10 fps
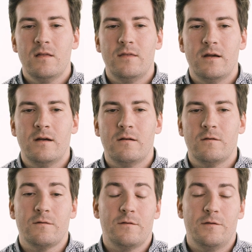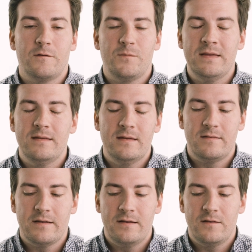their speed to
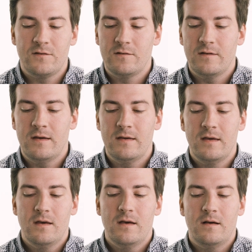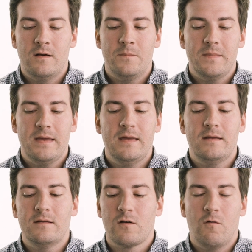insight, I should say,
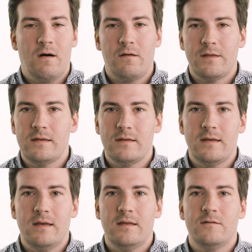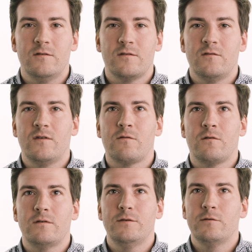and quality and just
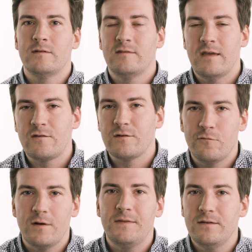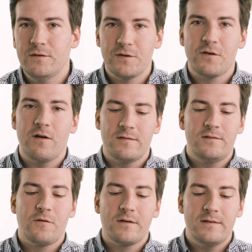general utilization of what they do across
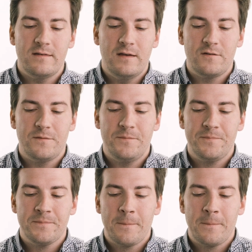the organization.